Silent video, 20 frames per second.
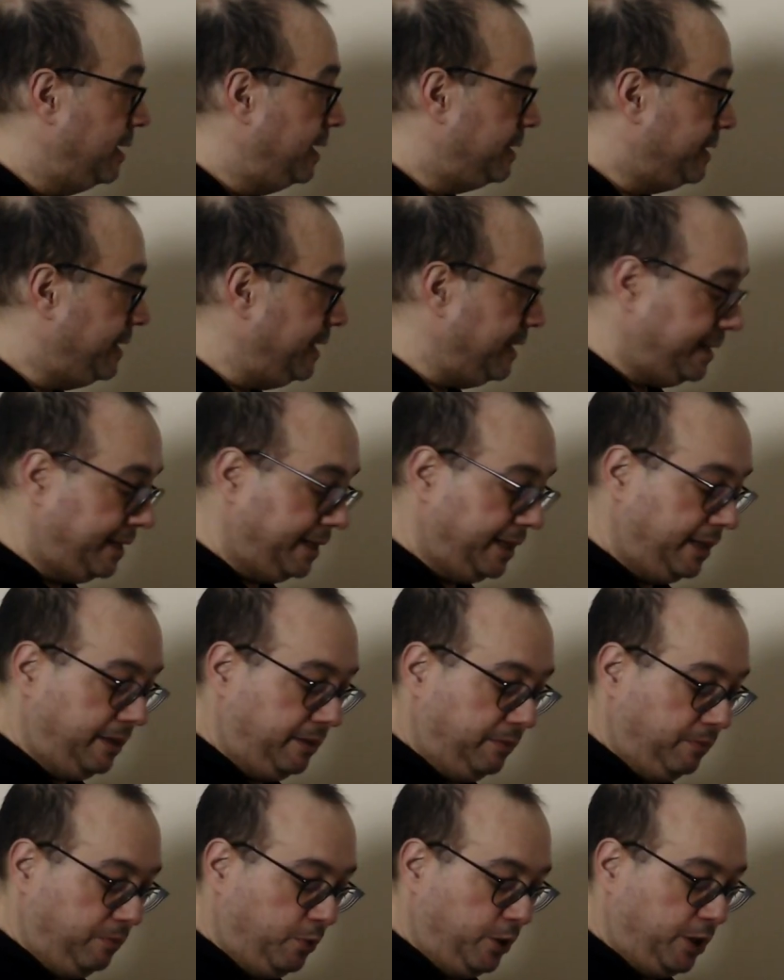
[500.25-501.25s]
It's
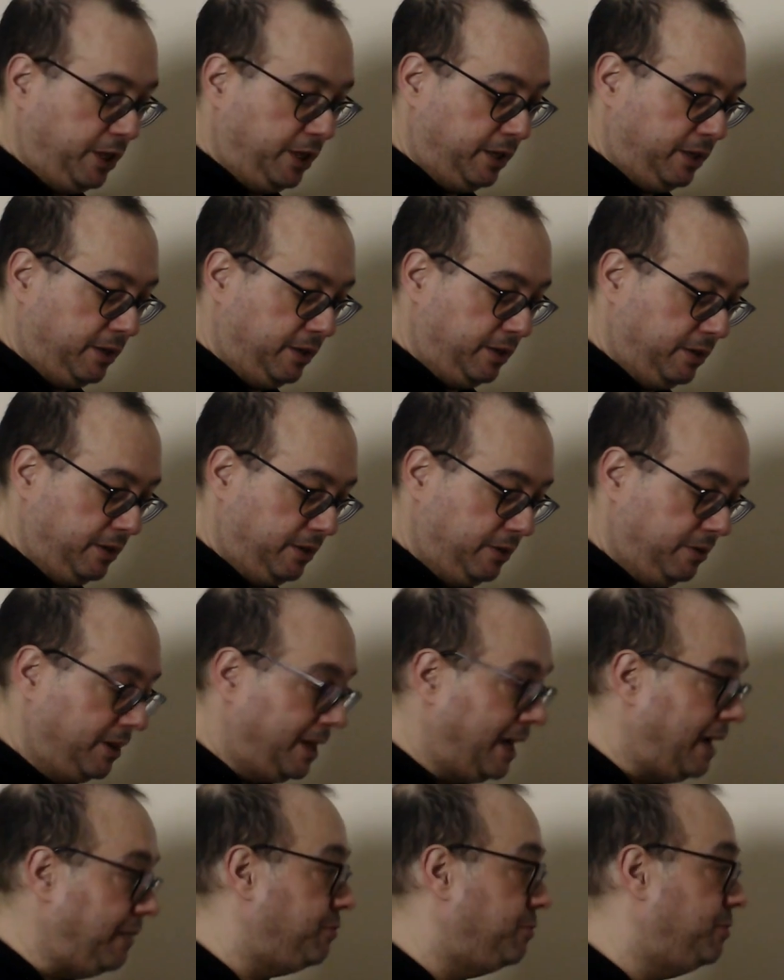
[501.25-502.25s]
easy. We
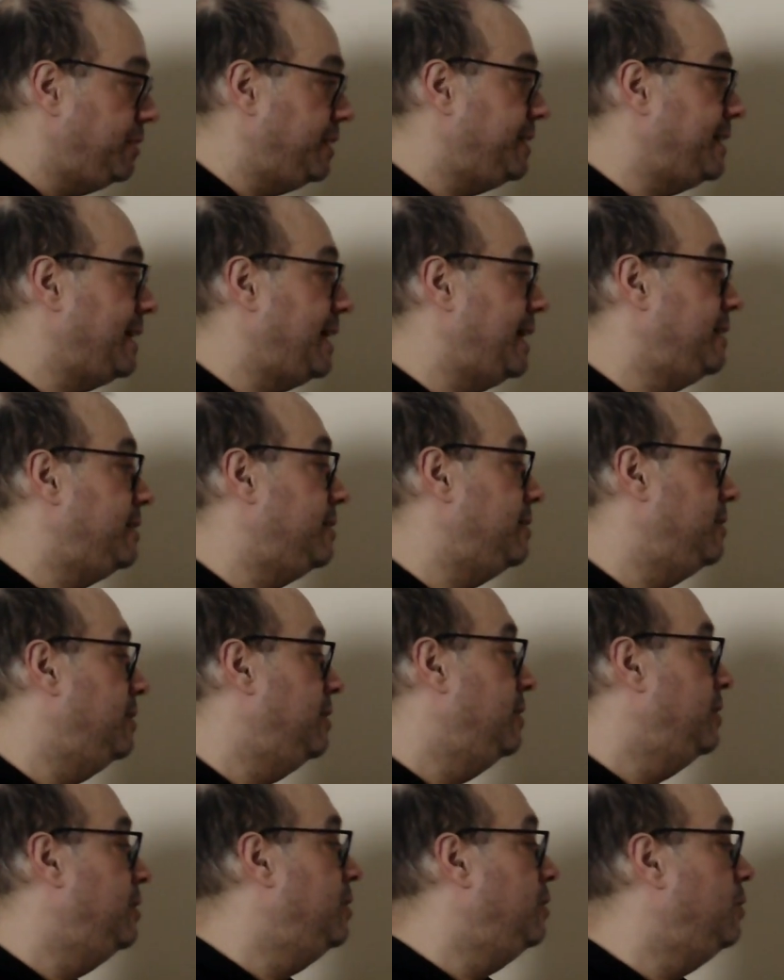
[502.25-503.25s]
have to decide
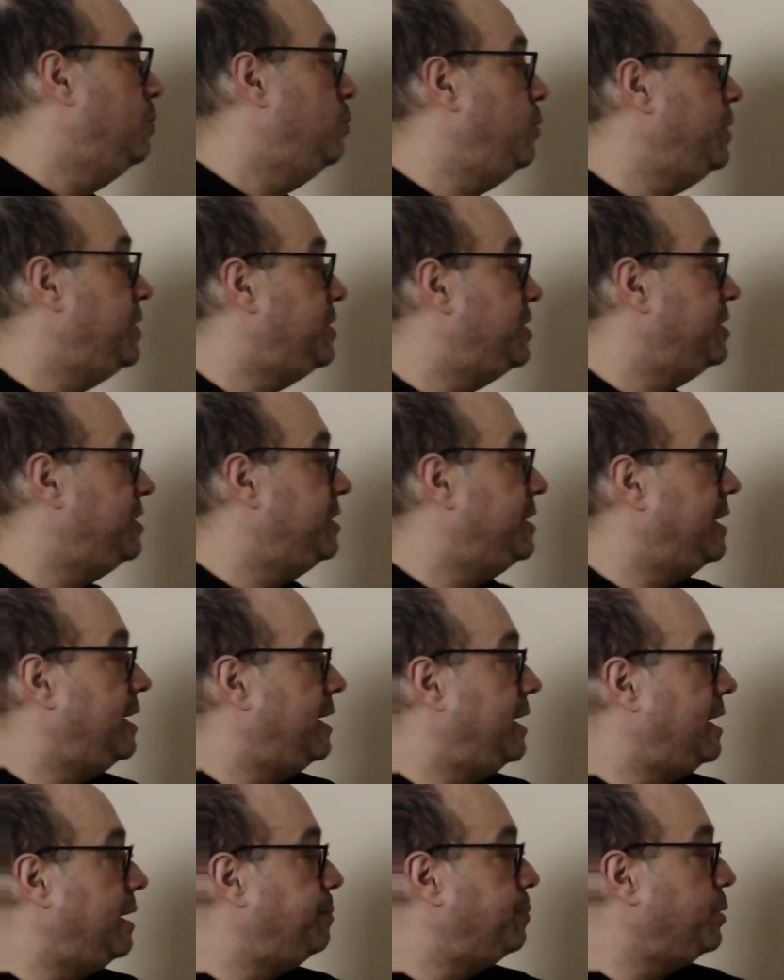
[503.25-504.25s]
which is
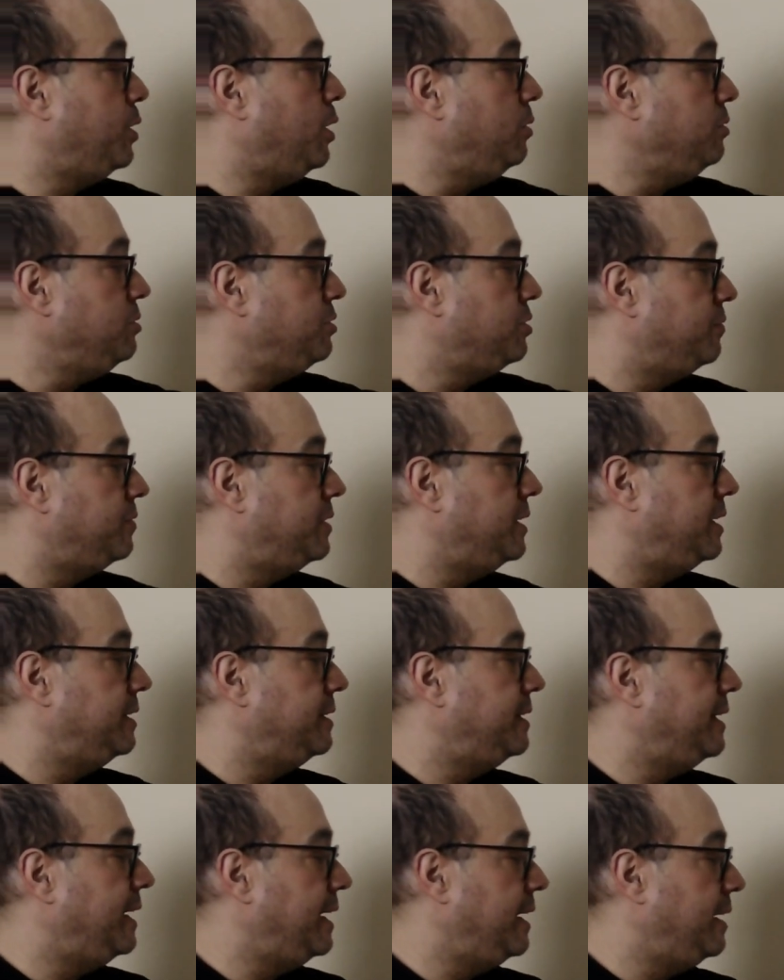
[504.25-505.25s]
the approach of the
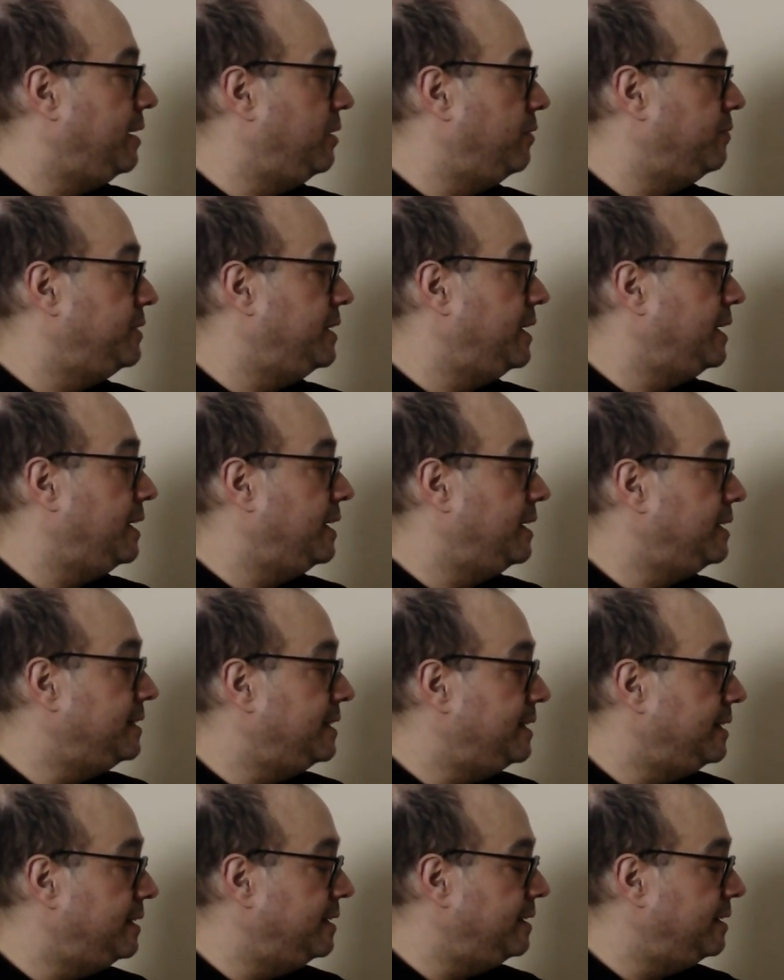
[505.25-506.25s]

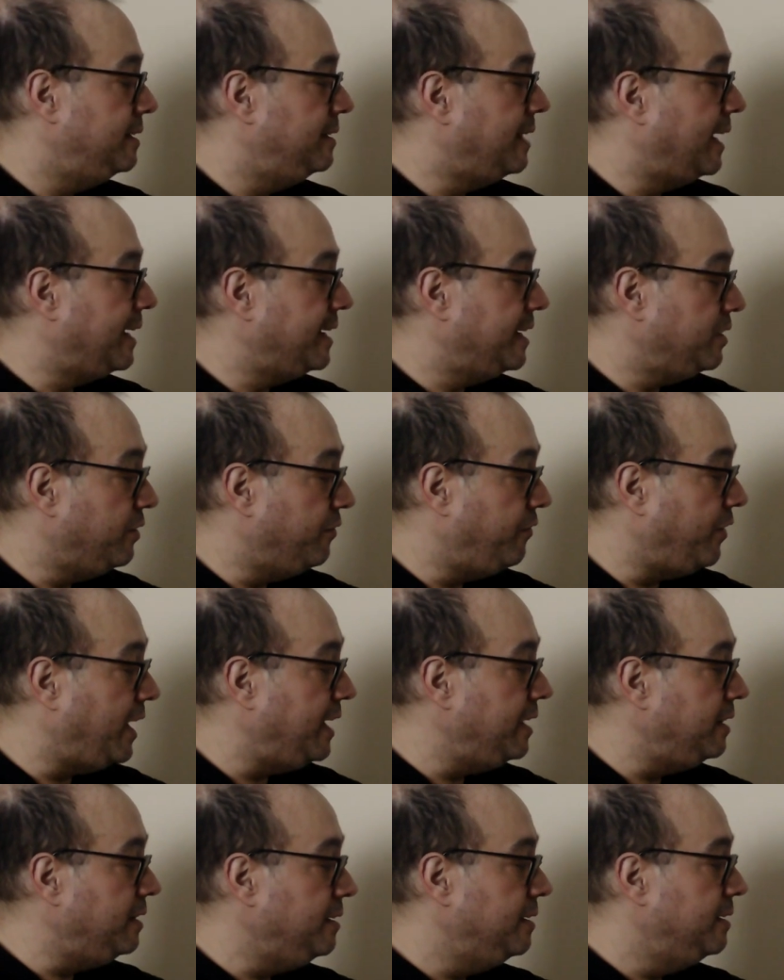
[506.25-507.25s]

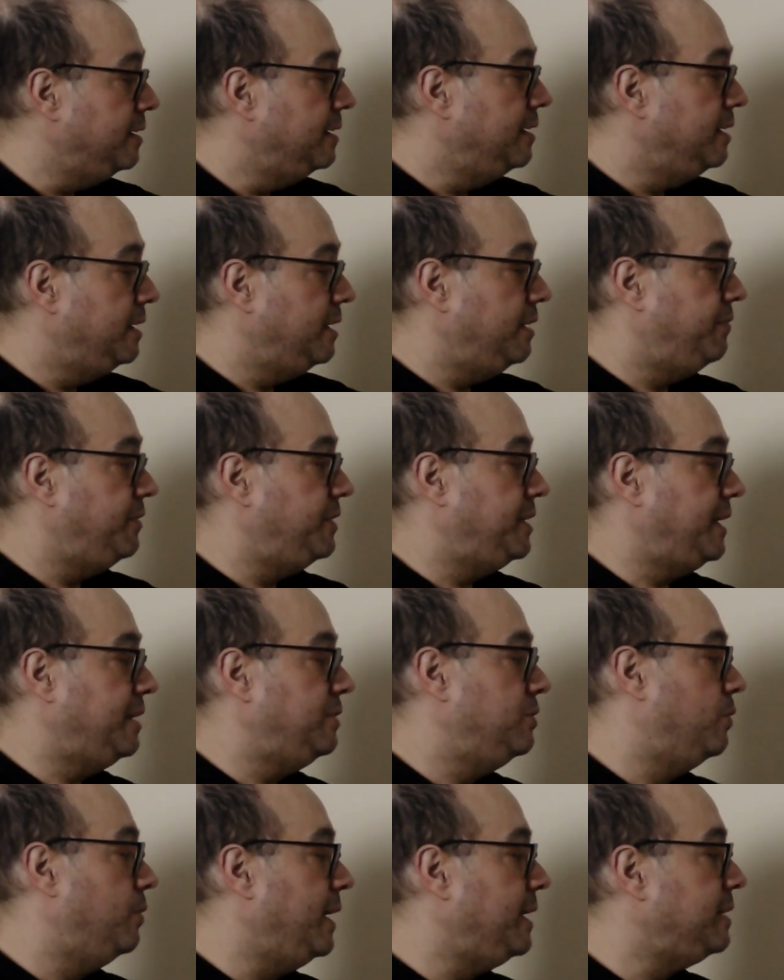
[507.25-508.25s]
dienophile, if it's
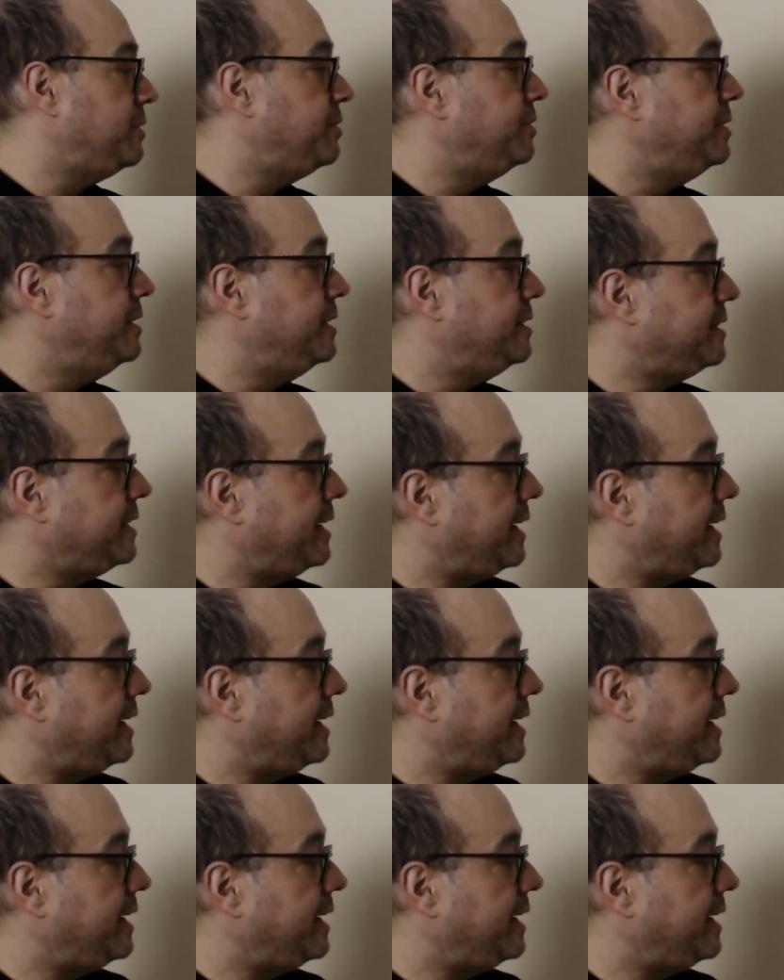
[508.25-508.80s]
endo or X in this